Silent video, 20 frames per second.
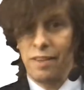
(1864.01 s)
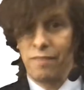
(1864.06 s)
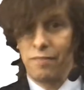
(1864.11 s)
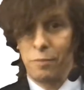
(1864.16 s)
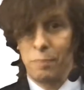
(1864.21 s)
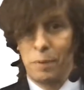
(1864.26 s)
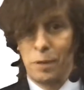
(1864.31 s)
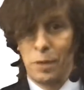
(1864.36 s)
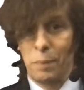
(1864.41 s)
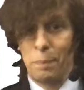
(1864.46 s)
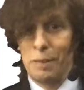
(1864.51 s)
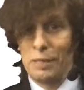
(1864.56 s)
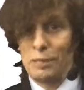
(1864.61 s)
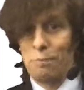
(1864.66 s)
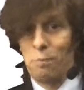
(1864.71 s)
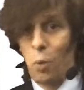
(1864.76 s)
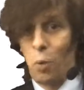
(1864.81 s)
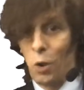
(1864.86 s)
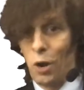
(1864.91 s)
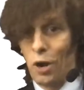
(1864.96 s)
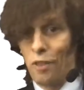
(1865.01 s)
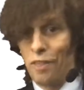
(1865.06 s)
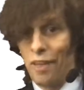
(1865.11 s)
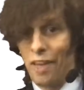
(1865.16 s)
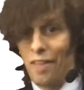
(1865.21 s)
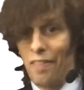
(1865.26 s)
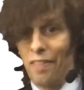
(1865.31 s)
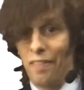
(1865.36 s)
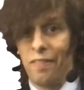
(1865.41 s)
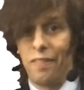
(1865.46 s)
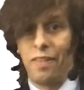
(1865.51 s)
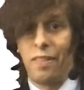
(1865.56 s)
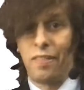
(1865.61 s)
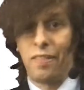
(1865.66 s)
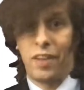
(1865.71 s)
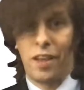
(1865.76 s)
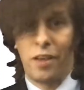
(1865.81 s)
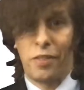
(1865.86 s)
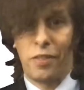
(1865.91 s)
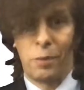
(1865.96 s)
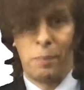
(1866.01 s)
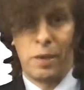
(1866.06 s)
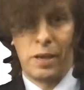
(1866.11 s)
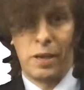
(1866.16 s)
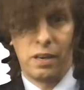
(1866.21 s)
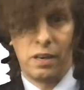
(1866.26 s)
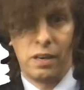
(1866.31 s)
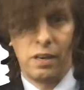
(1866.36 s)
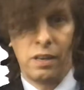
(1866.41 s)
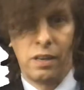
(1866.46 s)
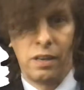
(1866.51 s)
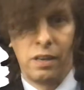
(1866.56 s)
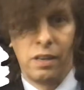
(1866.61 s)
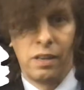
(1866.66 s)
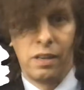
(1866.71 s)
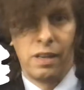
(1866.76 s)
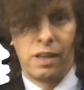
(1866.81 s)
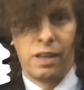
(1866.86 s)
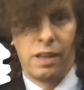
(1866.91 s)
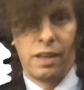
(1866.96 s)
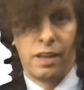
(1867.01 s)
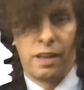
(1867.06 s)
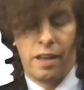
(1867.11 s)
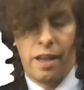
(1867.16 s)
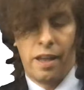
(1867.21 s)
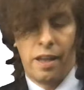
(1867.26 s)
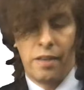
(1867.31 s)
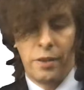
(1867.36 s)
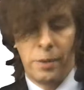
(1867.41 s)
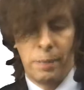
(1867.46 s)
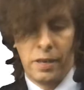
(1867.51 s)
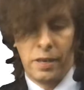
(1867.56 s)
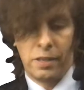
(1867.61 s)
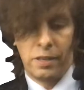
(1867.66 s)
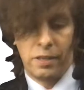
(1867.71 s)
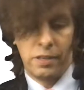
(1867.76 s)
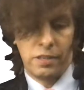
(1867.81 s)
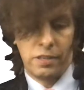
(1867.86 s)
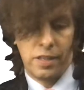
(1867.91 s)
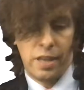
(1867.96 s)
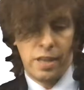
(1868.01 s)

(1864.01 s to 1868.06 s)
If the bidder bids more than the other bidders,